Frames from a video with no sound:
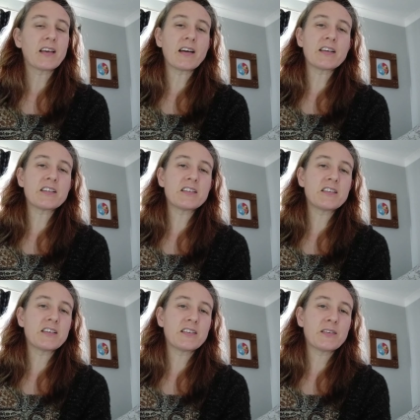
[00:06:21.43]

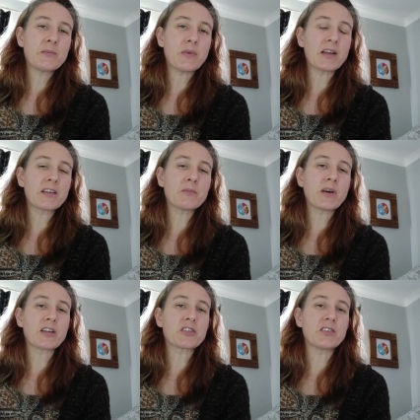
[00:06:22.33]
guided by
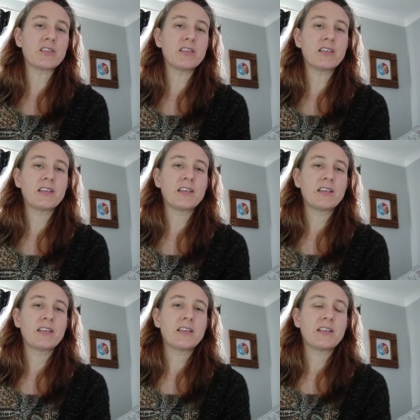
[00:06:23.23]
compassion
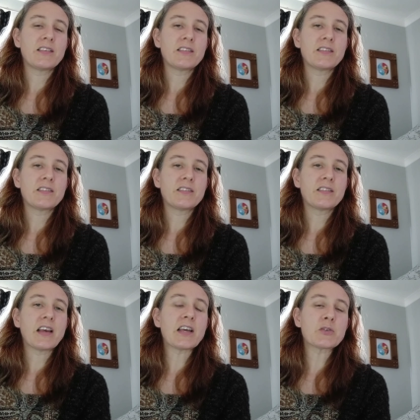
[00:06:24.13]

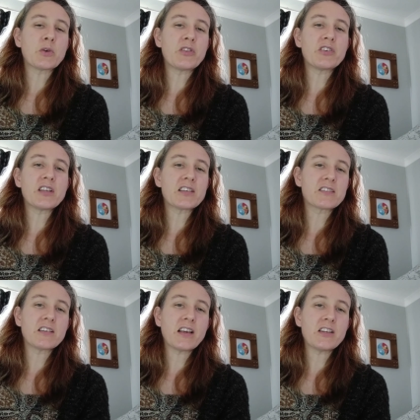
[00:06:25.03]
and with the
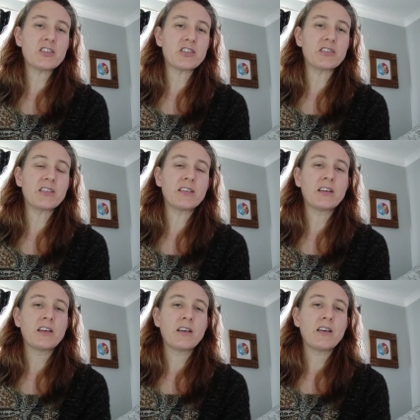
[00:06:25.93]
destination
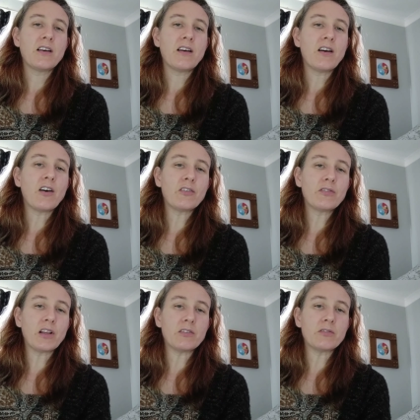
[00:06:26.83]

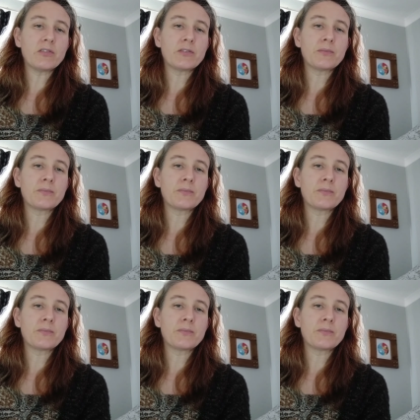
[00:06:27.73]
of love.